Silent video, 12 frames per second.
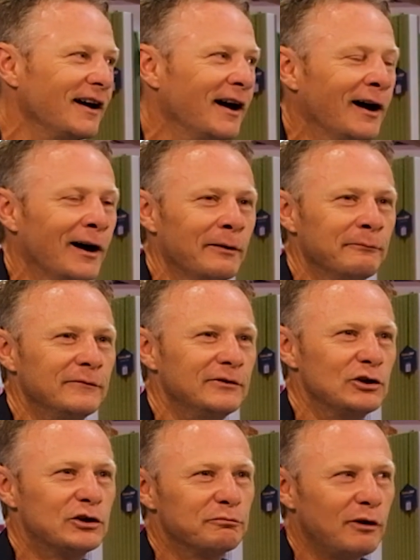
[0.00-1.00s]

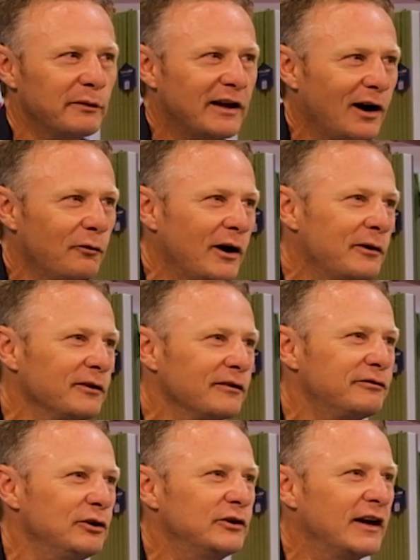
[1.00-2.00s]
You could probably get away with a
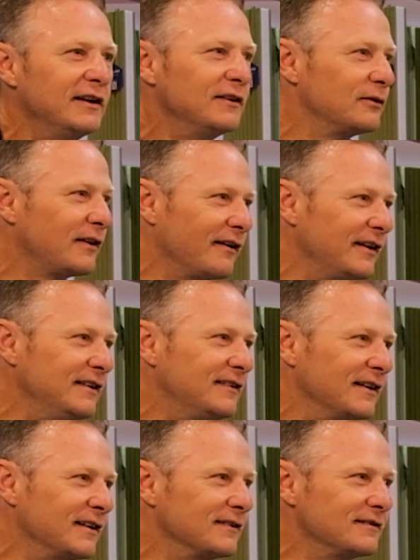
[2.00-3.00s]
few days without
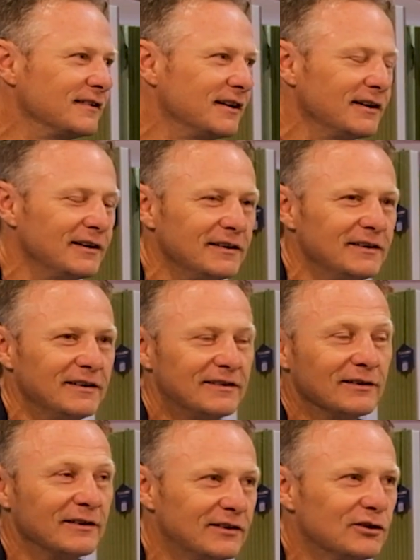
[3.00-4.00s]
eating. You
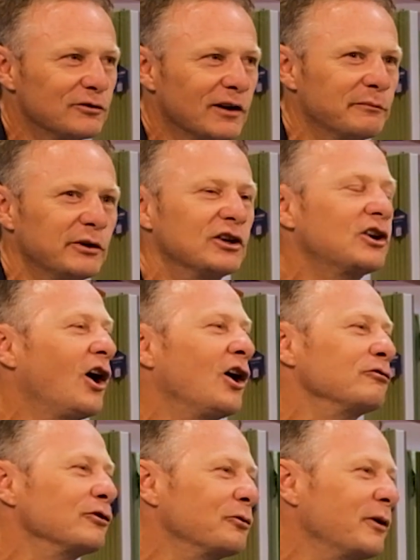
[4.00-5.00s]
still need to drink, but you
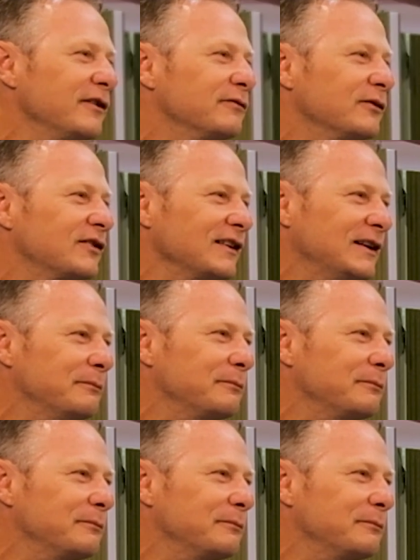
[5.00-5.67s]
can't run away from sleep.